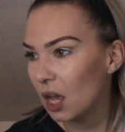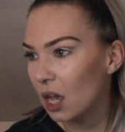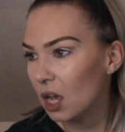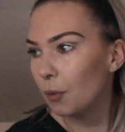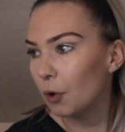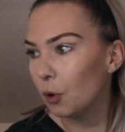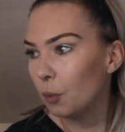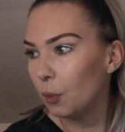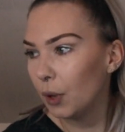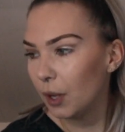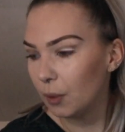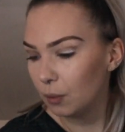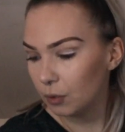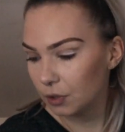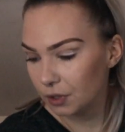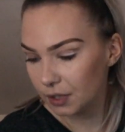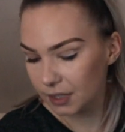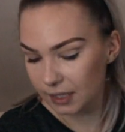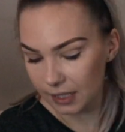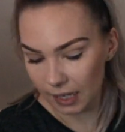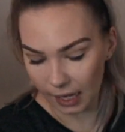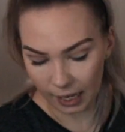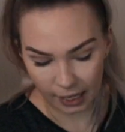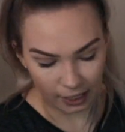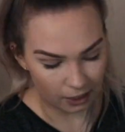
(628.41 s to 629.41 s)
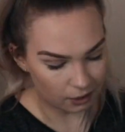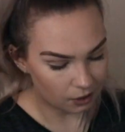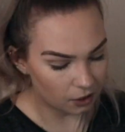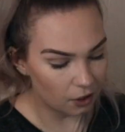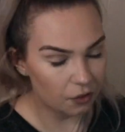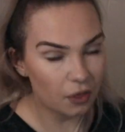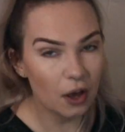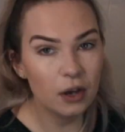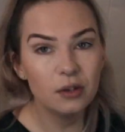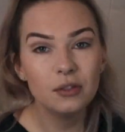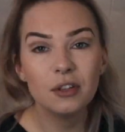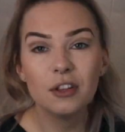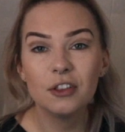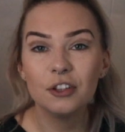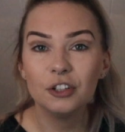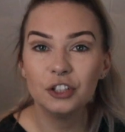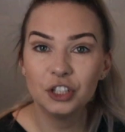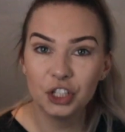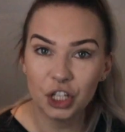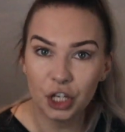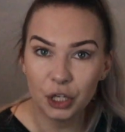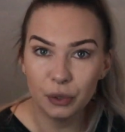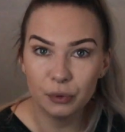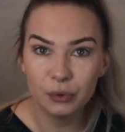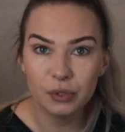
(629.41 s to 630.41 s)
But we will see. So those are the
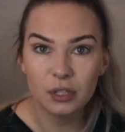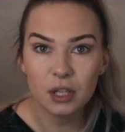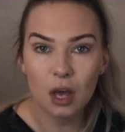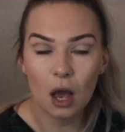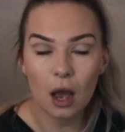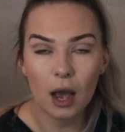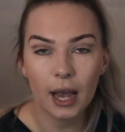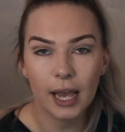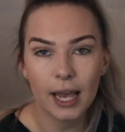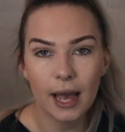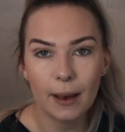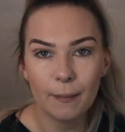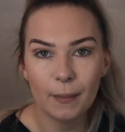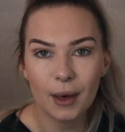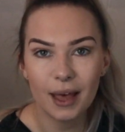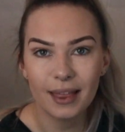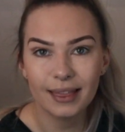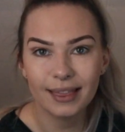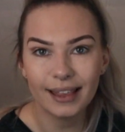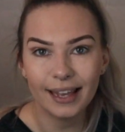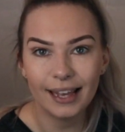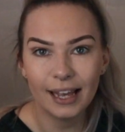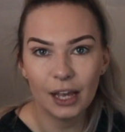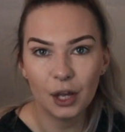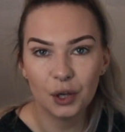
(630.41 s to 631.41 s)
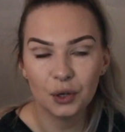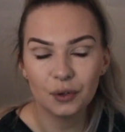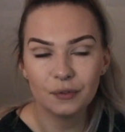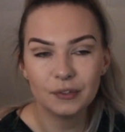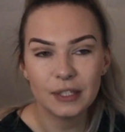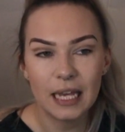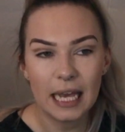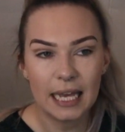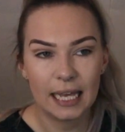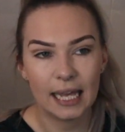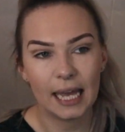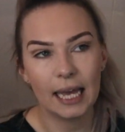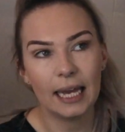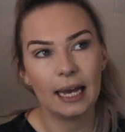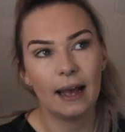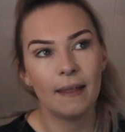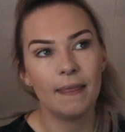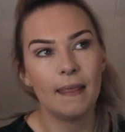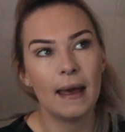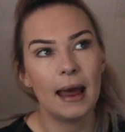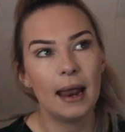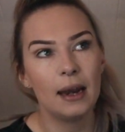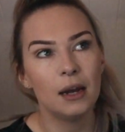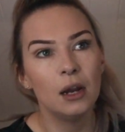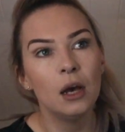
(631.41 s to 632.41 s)
shoes that I am thinking of taking.
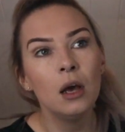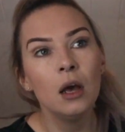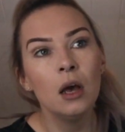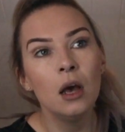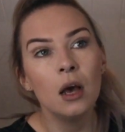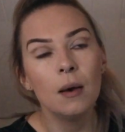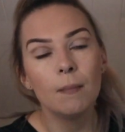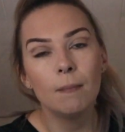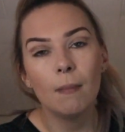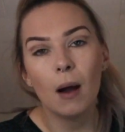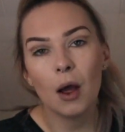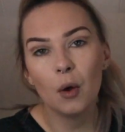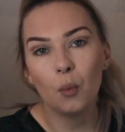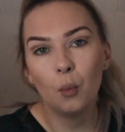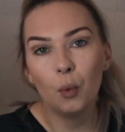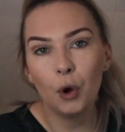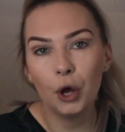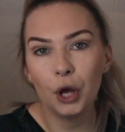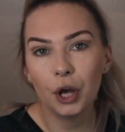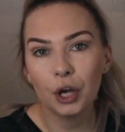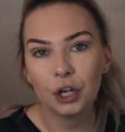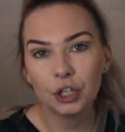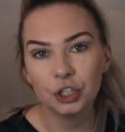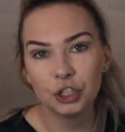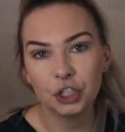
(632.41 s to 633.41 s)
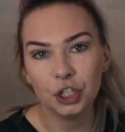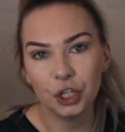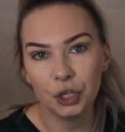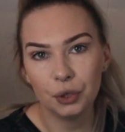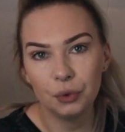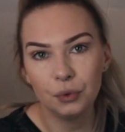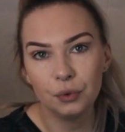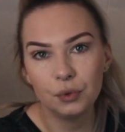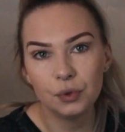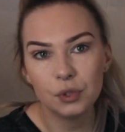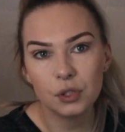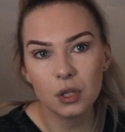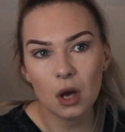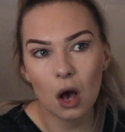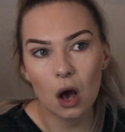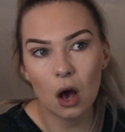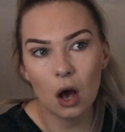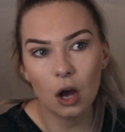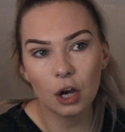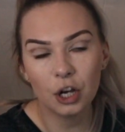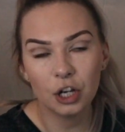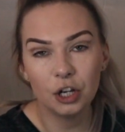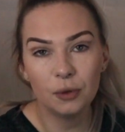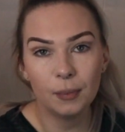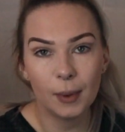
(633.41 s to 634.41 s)
And then my work shoes
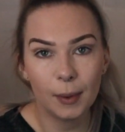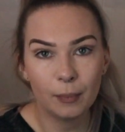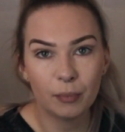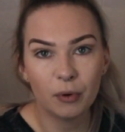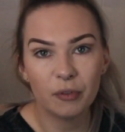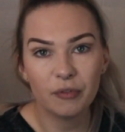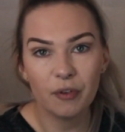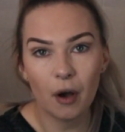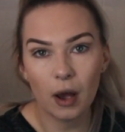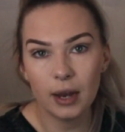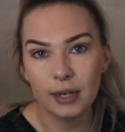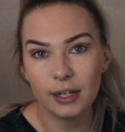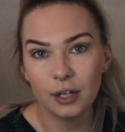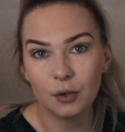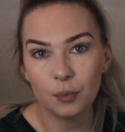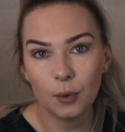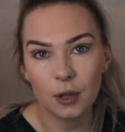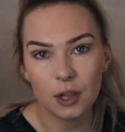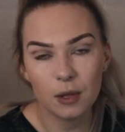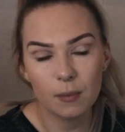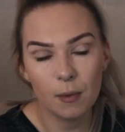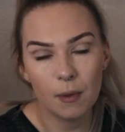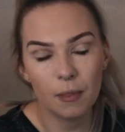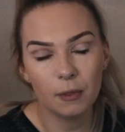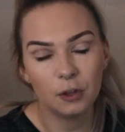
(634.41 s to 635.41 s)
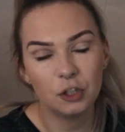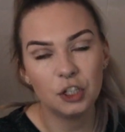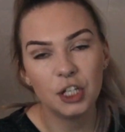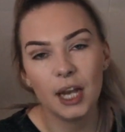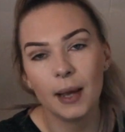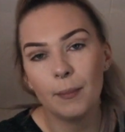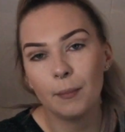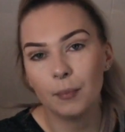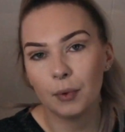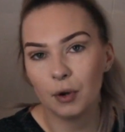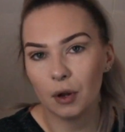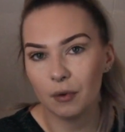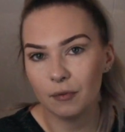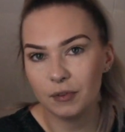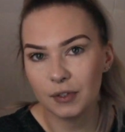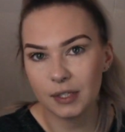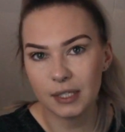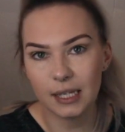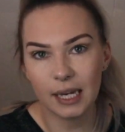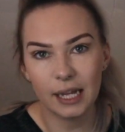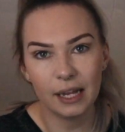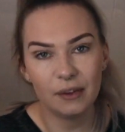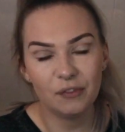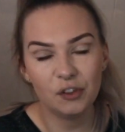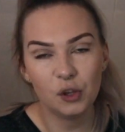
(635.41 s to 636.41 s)
are going to be provided when I'm on the ship. But
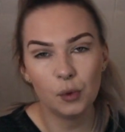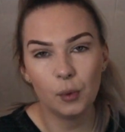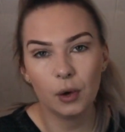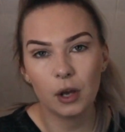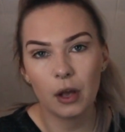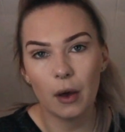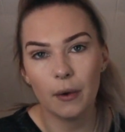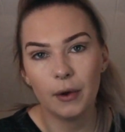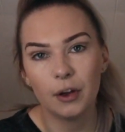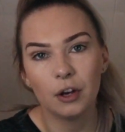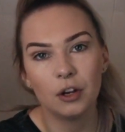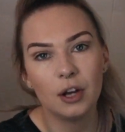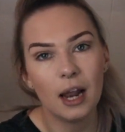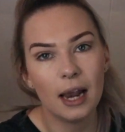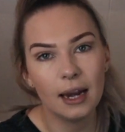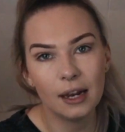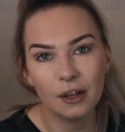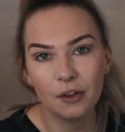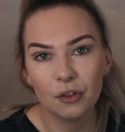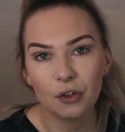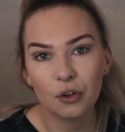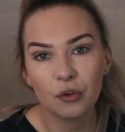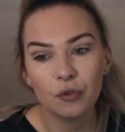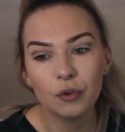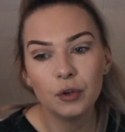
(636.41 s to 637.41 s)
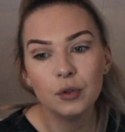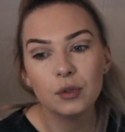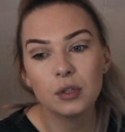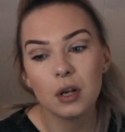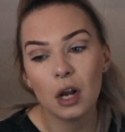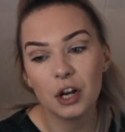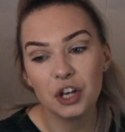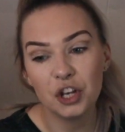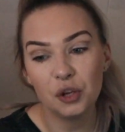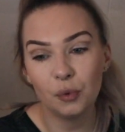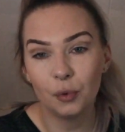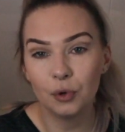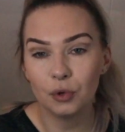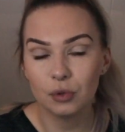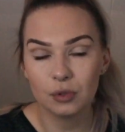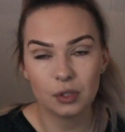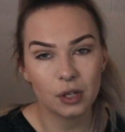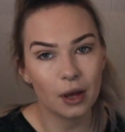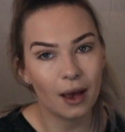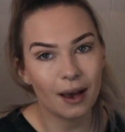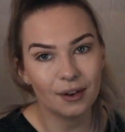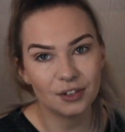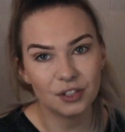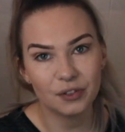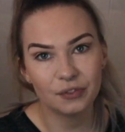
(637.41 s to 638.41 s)
obviously, if you were going on any other cruise line, you would
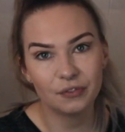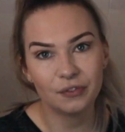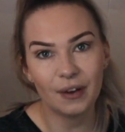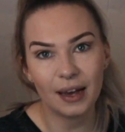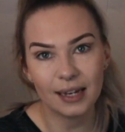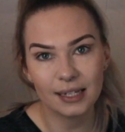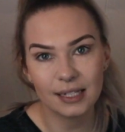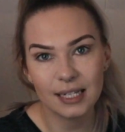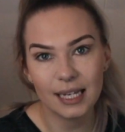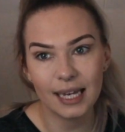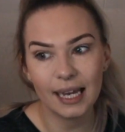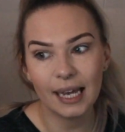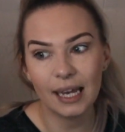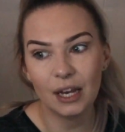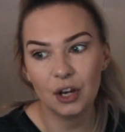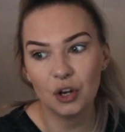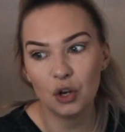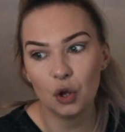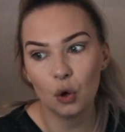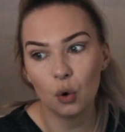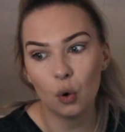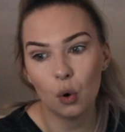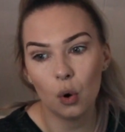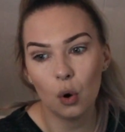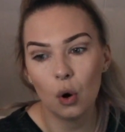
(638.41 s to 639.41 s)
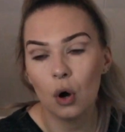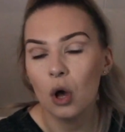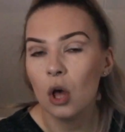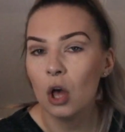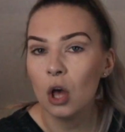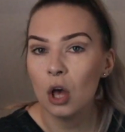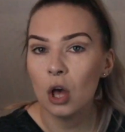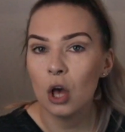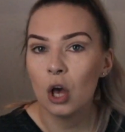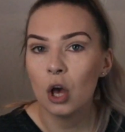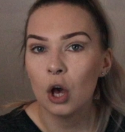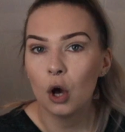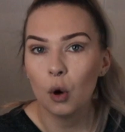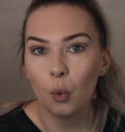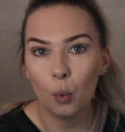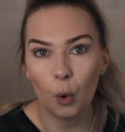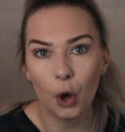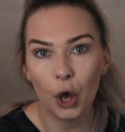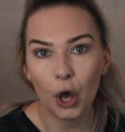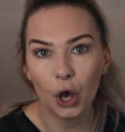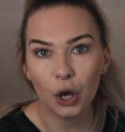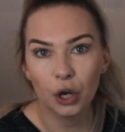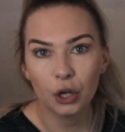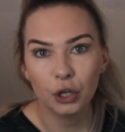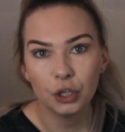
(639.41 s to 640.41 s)
also have to factor in your
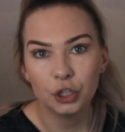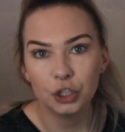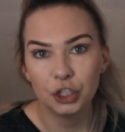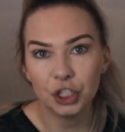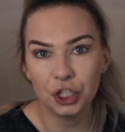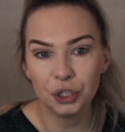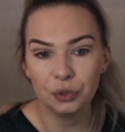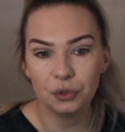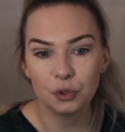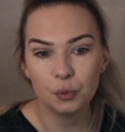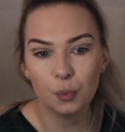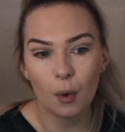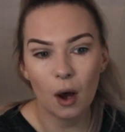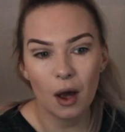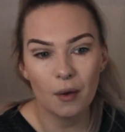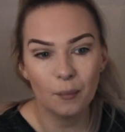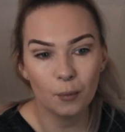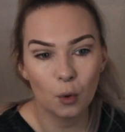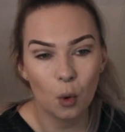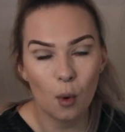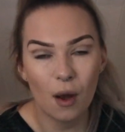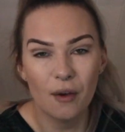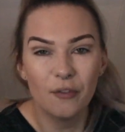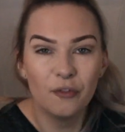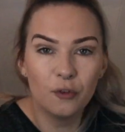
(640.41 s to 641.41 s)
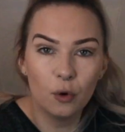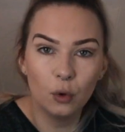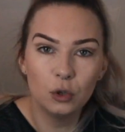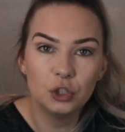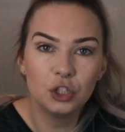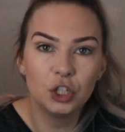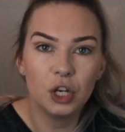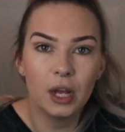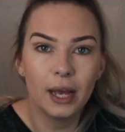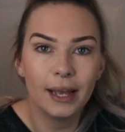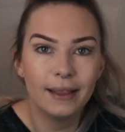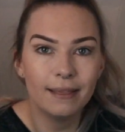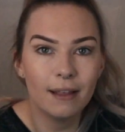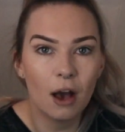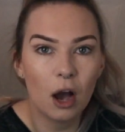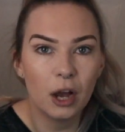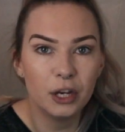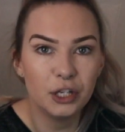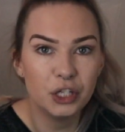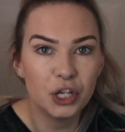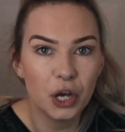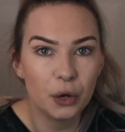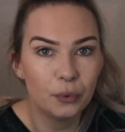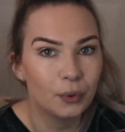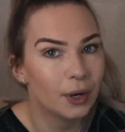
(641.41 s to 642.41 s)
work shoes. But I'm quite fortunate in that I
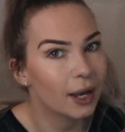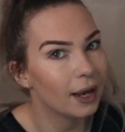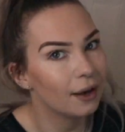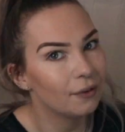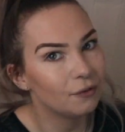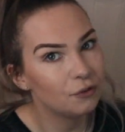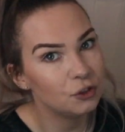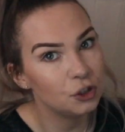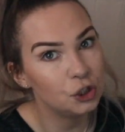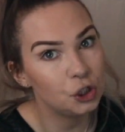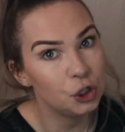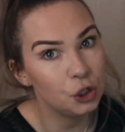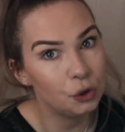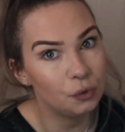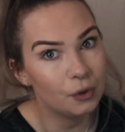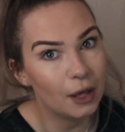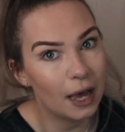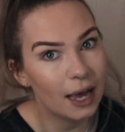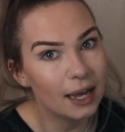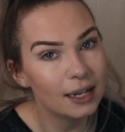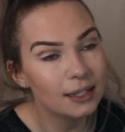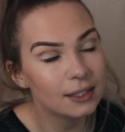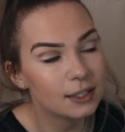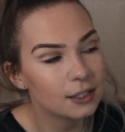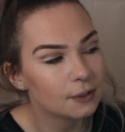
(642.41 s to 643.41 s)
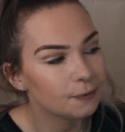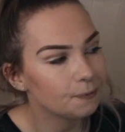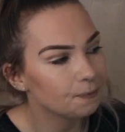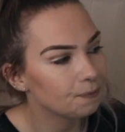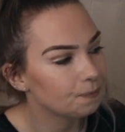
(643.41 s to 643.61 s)
don't have to do that.